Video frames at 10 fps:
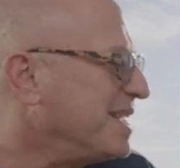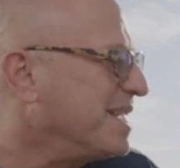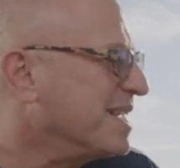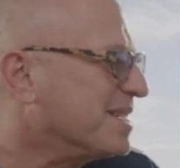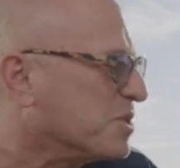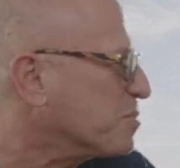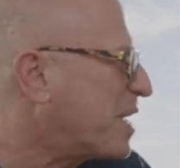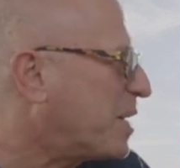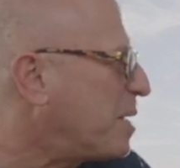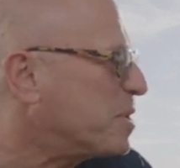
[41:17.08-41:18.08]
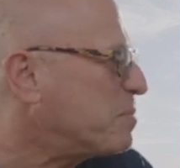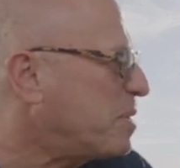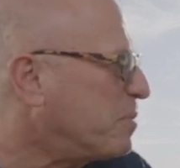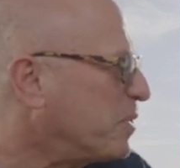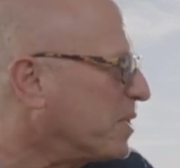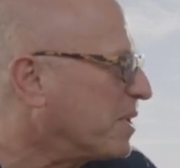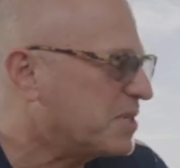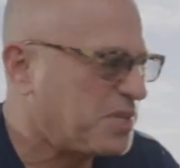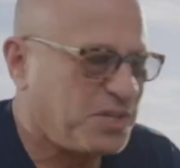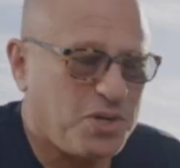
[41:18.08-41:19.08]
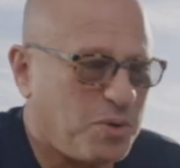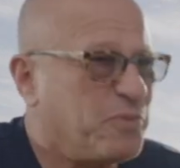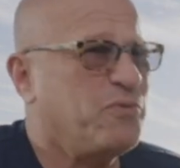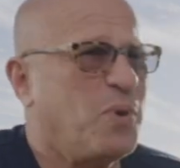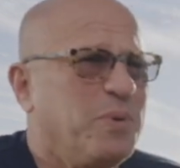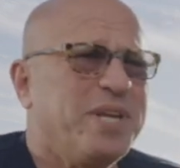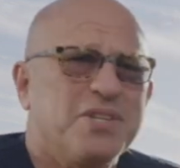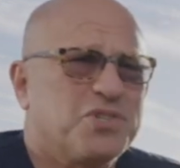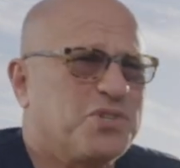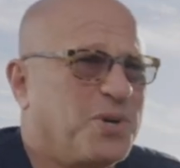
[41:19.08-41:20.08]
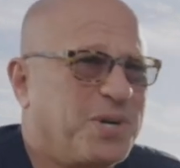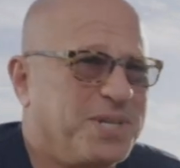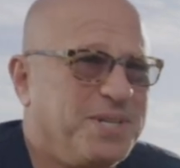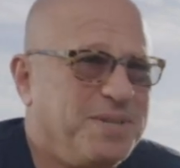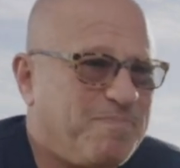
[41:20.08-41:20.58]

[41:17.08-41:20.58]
it doesn't matter how many people there are, I said, before we get started,